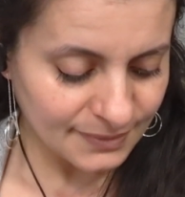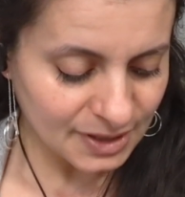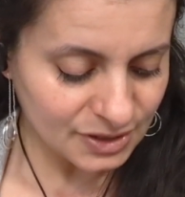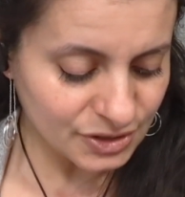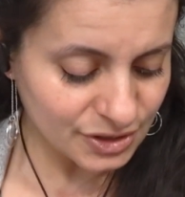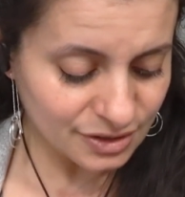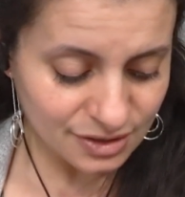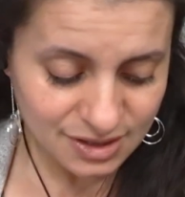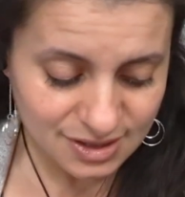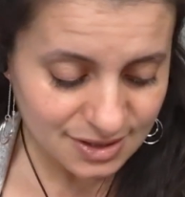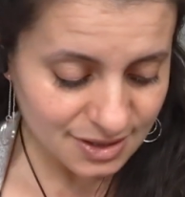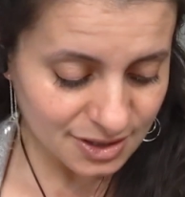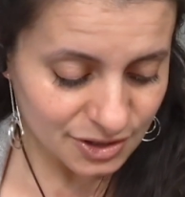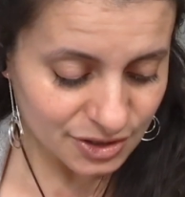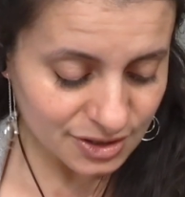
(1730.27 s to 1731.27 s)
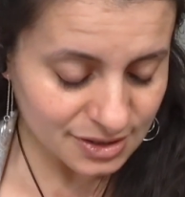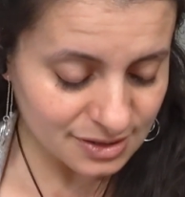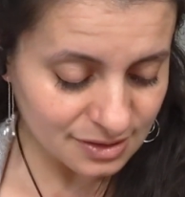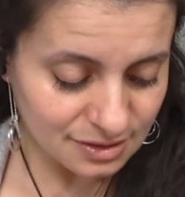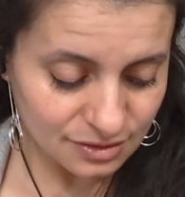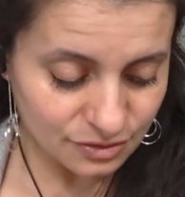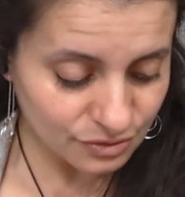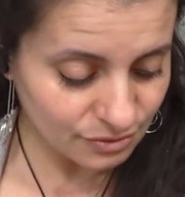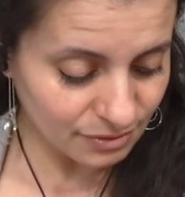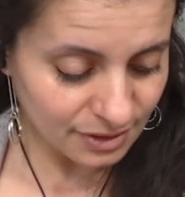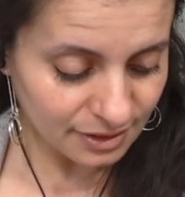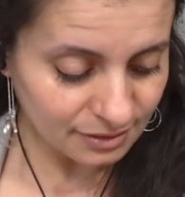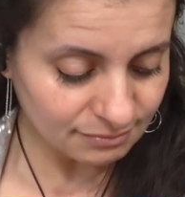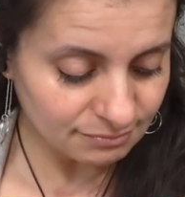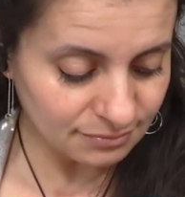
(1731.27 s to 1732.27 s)
she looks like she's
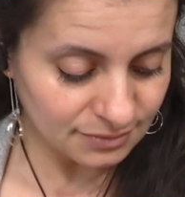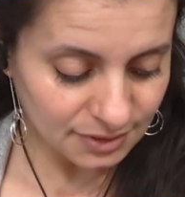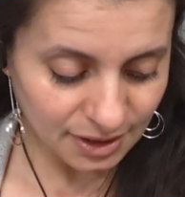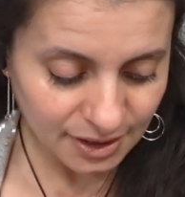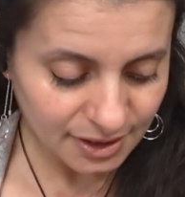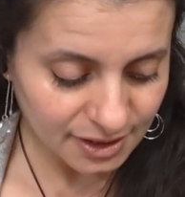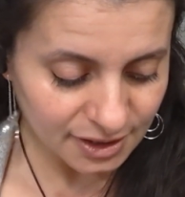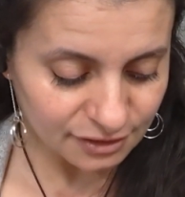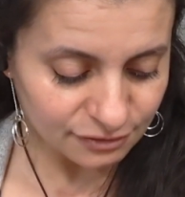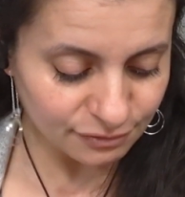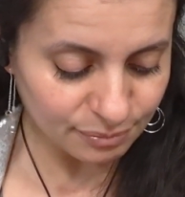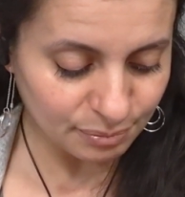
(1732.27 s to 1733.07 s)
enjoying life,